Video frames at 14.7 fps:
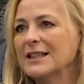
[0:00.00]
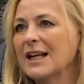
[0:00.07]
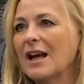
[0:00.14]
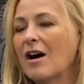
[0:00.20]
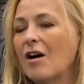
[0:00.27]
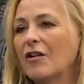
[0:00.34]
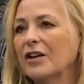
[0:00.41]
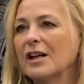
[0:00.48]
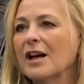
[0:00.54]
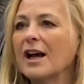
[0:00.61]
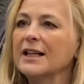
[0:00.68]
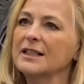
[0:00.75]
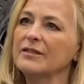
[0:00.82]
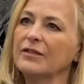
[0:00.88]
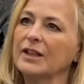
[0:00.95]
they are on an
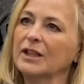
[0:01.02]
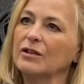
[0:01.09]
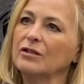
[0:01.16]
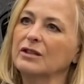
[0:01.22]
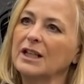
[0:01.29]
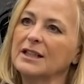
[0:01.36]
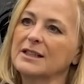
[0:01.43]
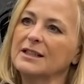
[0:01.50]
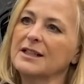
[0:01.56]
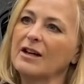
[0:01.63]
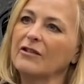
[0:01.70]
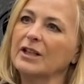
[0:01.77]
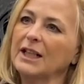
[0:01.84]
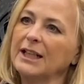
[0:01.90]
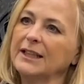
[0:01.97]
ICE vehicle
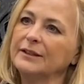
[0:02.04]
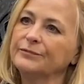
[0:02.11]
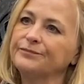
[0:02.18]
necessarily?